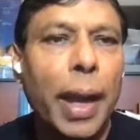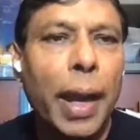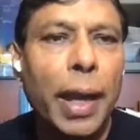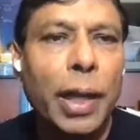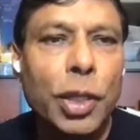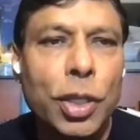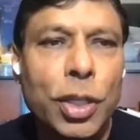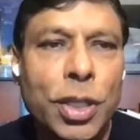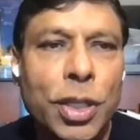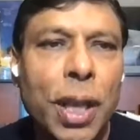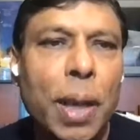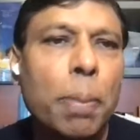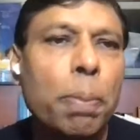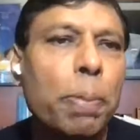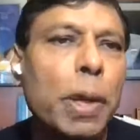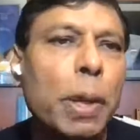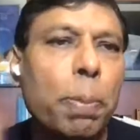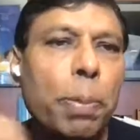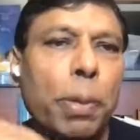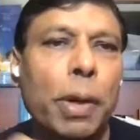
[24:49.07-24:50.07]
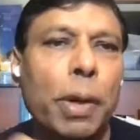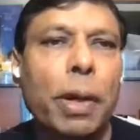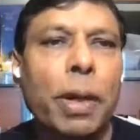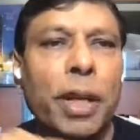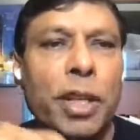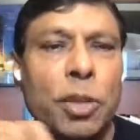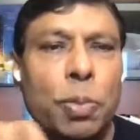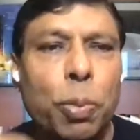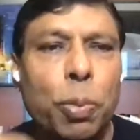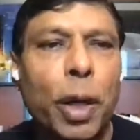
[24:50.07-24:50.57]
and the same people
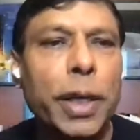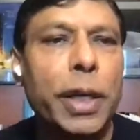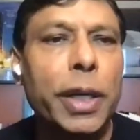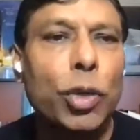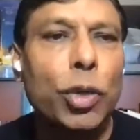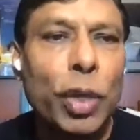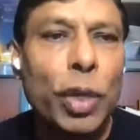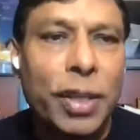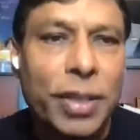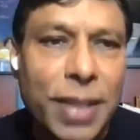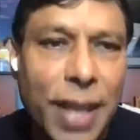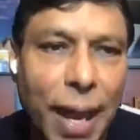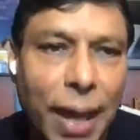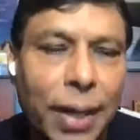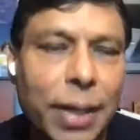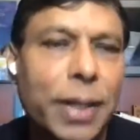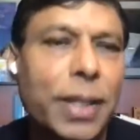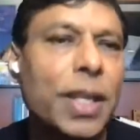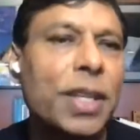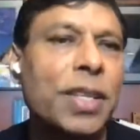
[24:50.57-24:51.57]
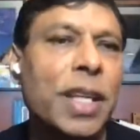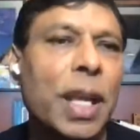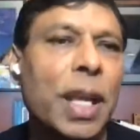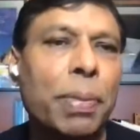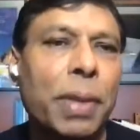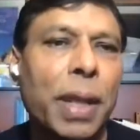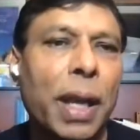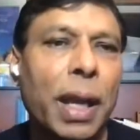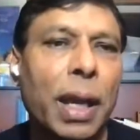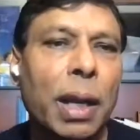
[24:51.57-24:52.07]
responded to exactly the
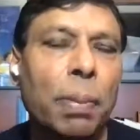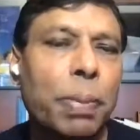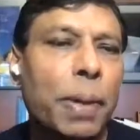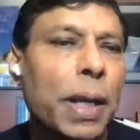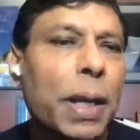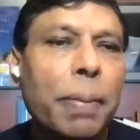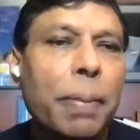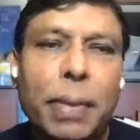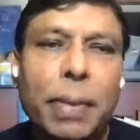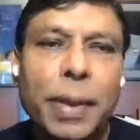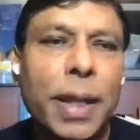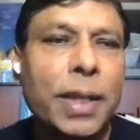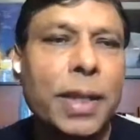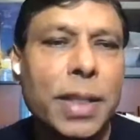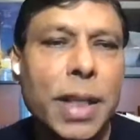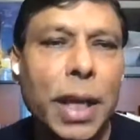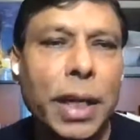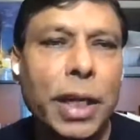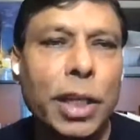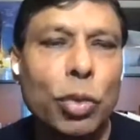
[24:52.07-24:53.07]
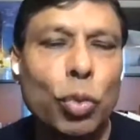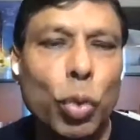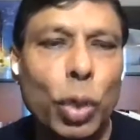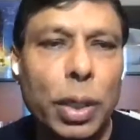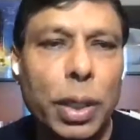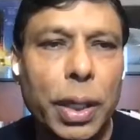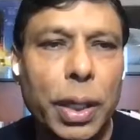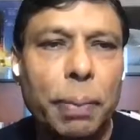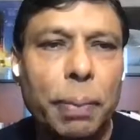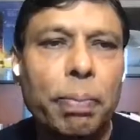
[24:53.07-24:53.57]
same therapy. They started
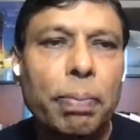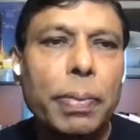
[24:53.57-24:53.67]
working.